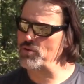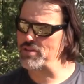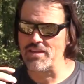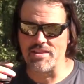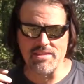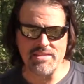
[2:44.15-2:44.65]

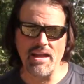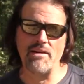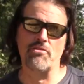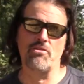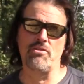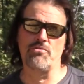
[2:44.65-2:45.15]
which is
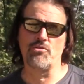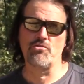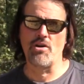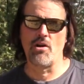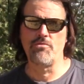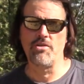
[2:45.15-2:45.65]
never good for
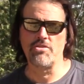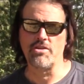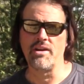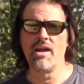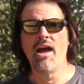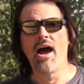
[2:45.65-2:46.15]
trout
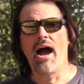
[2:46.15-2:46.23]
fishing.